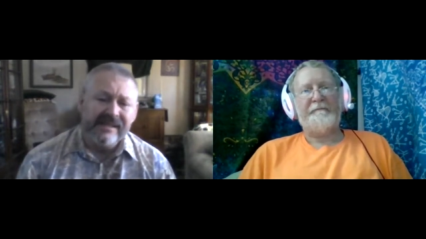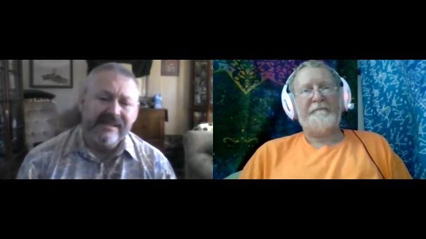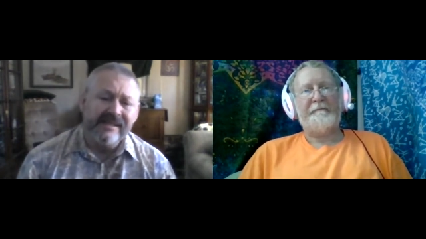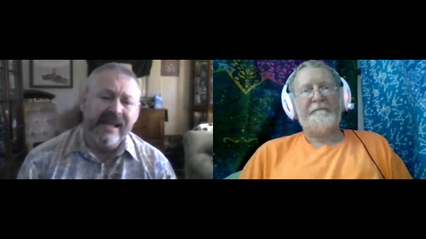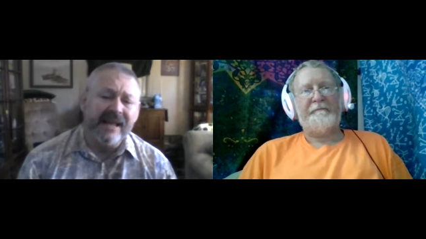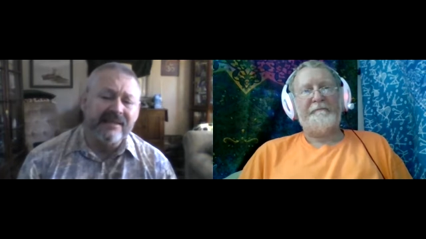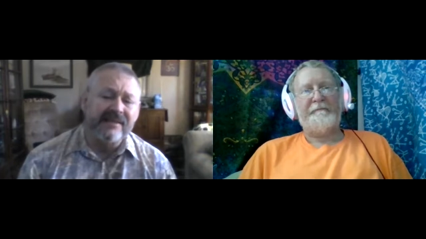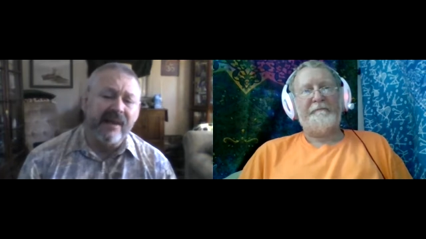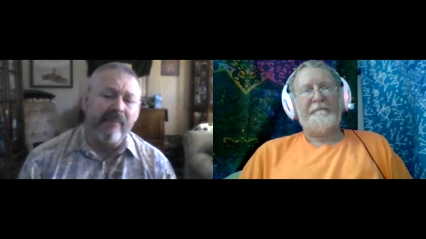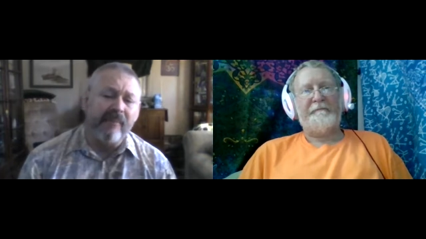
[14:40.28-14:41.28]
Speaker 1: at
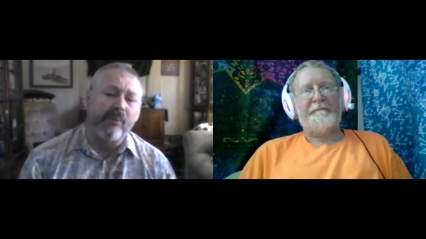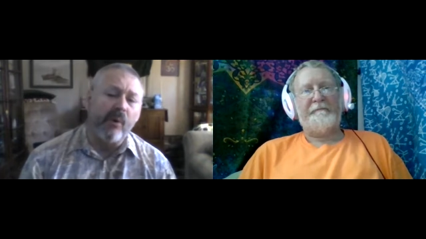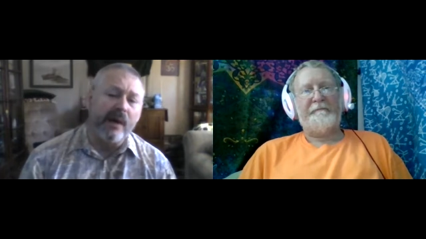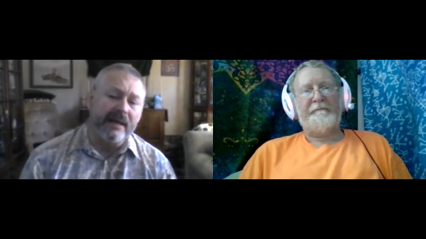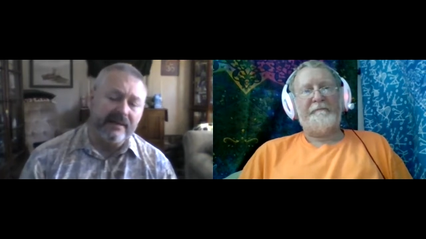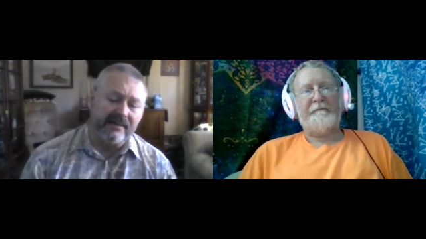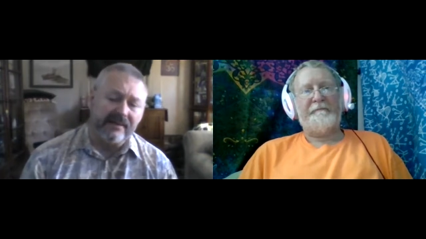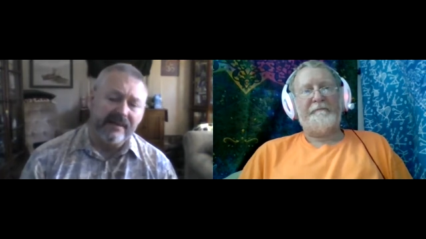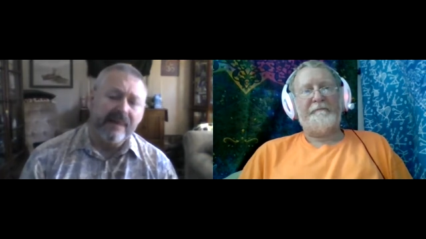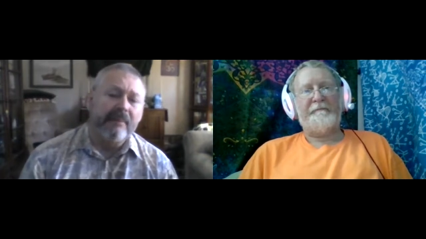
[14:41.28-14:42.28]
some point,
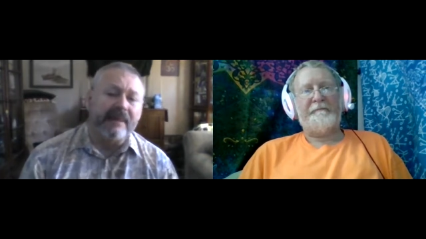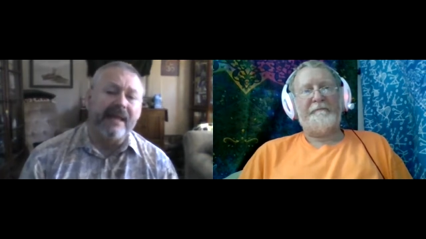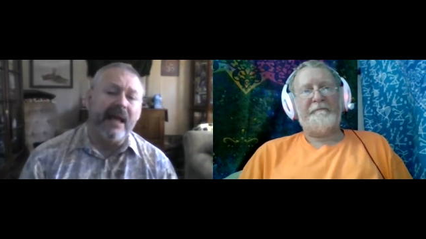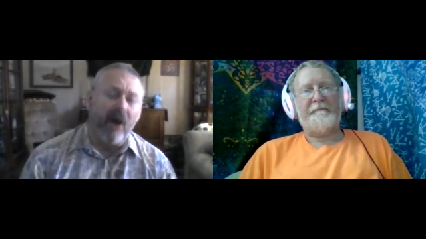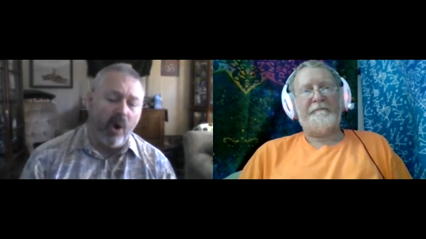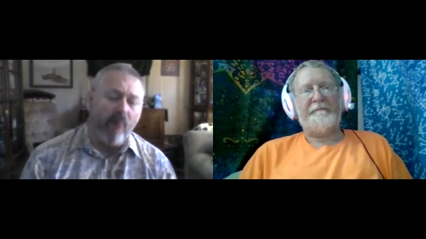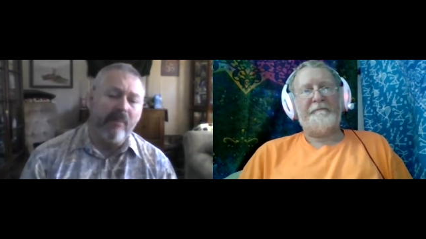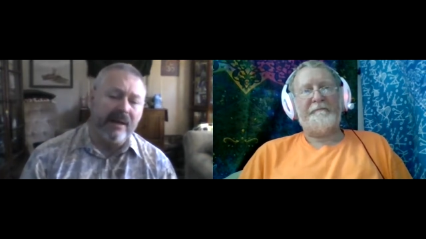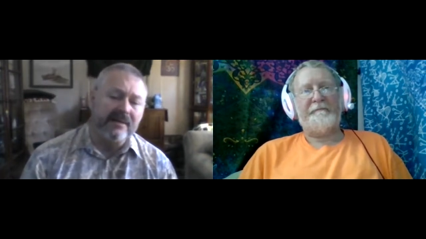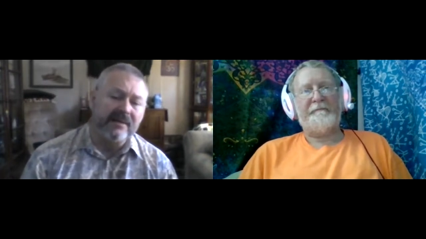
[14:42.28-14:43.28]
but they all
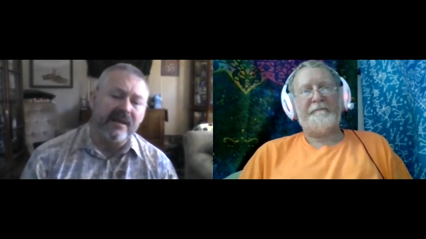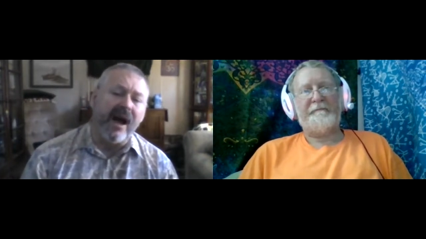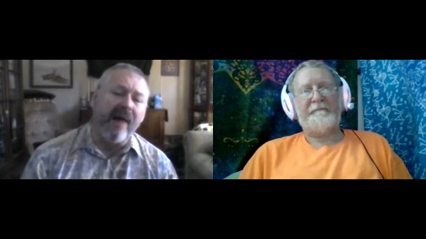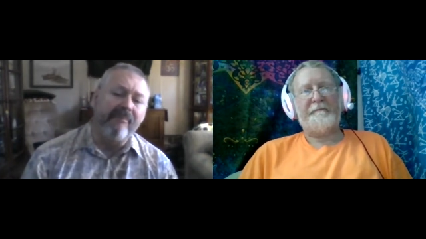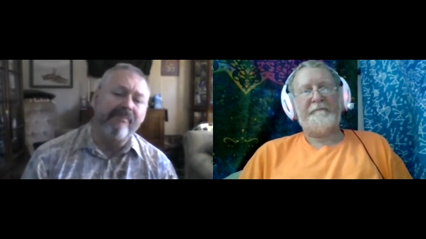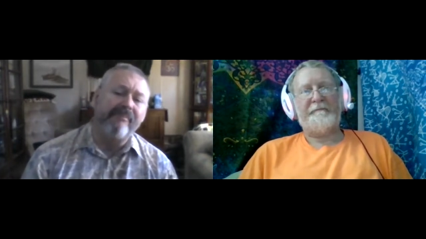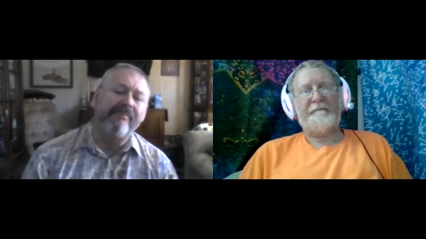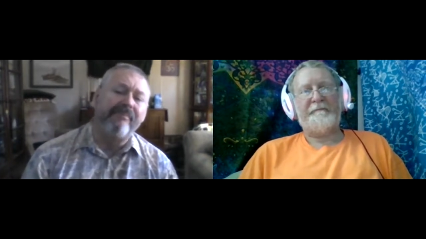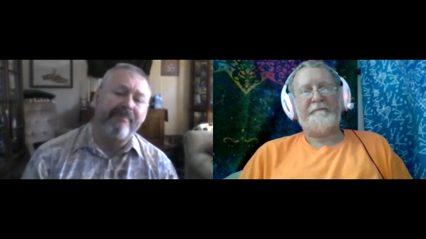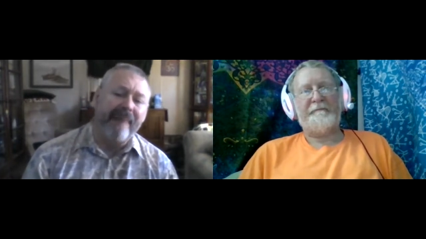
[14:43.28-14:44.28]
must come
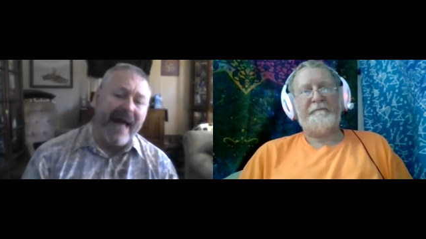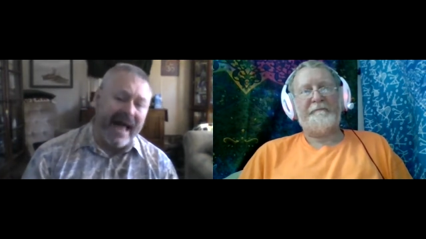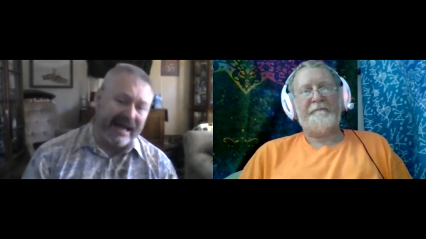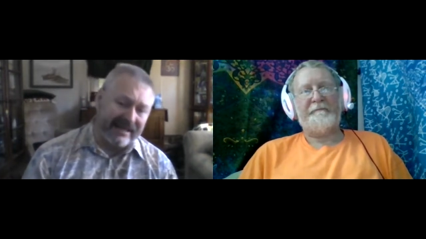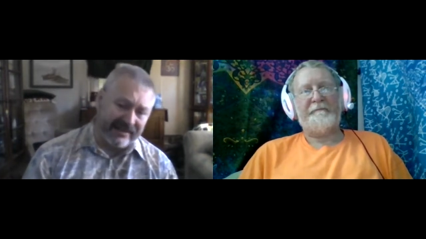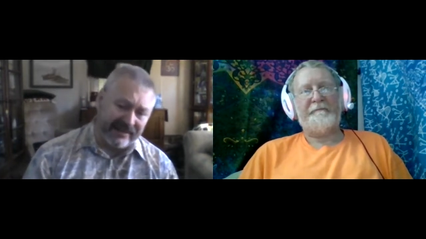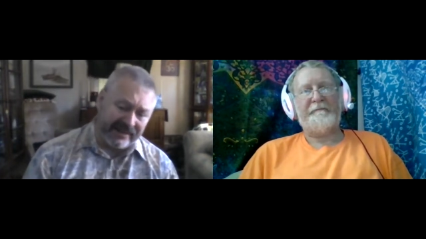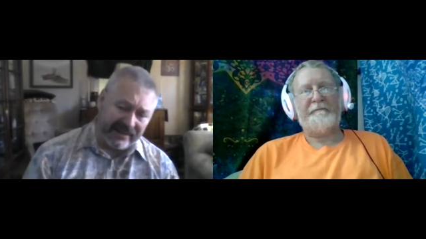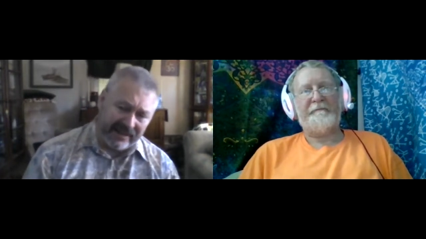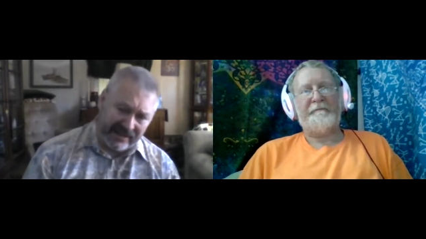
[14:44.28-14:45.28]
back
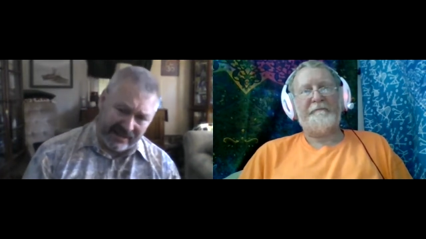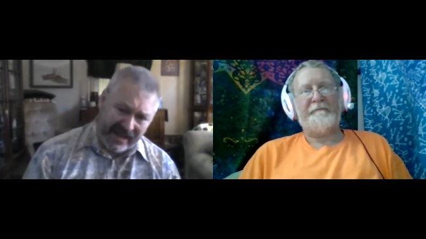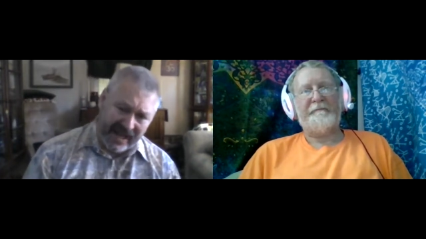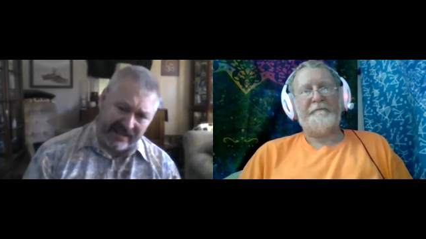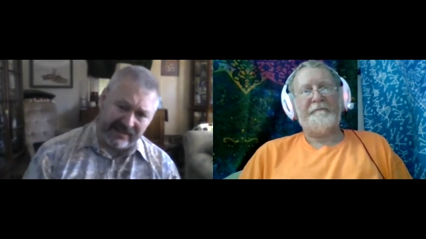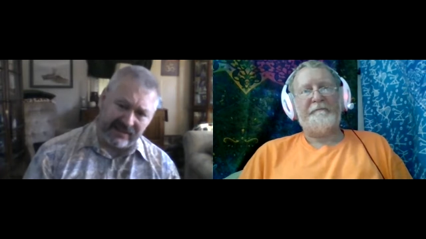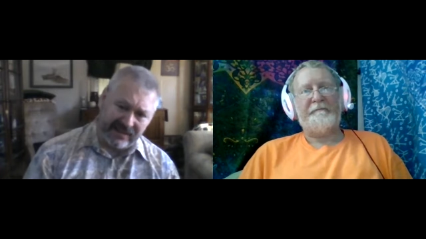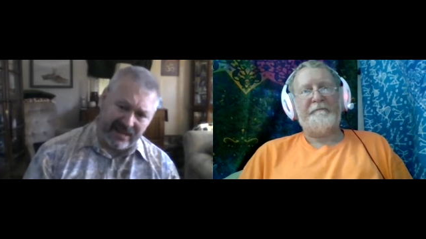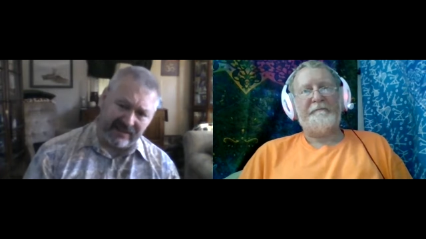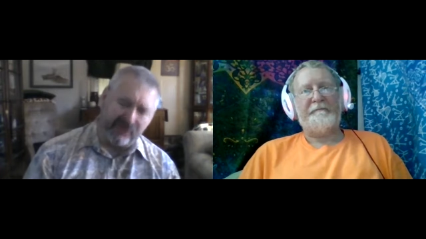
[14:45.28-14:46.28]
as
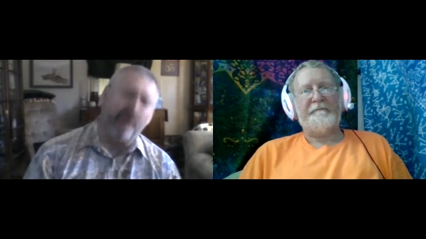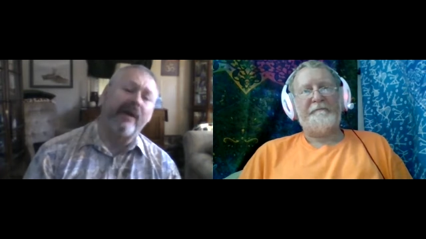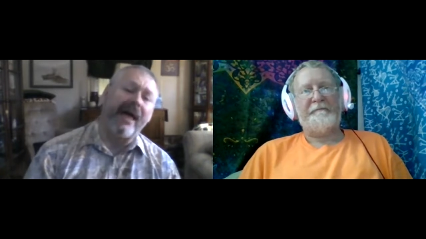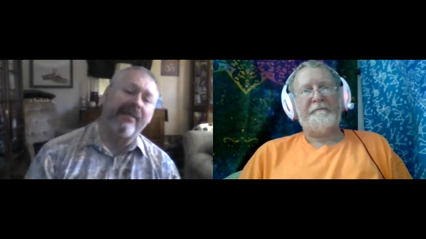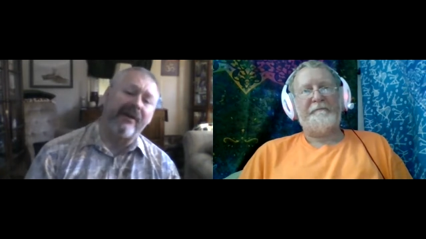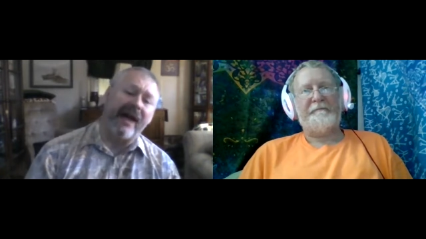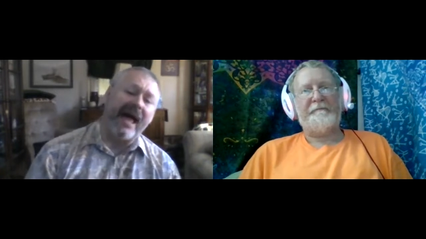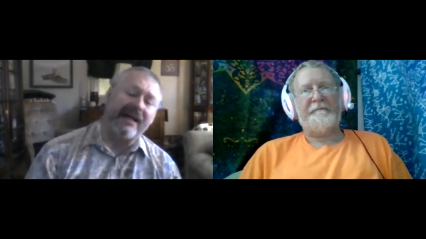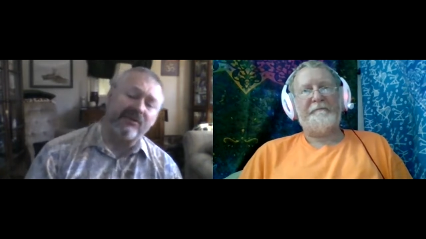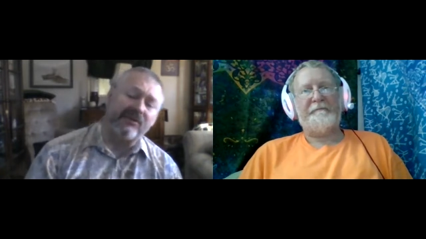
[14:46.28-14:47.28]
together
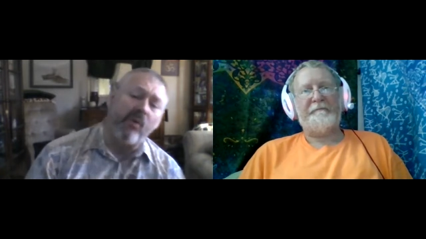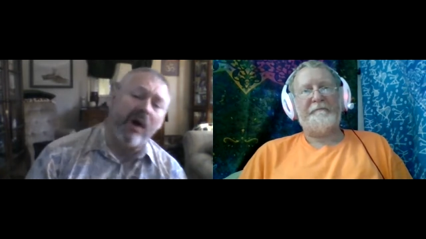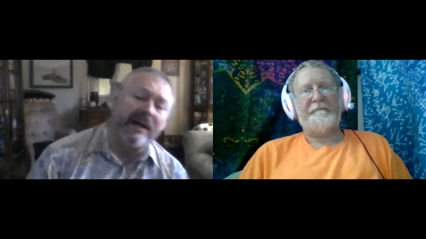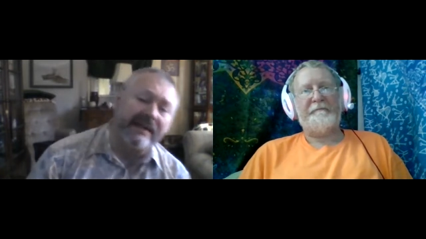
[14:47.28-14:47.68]
as one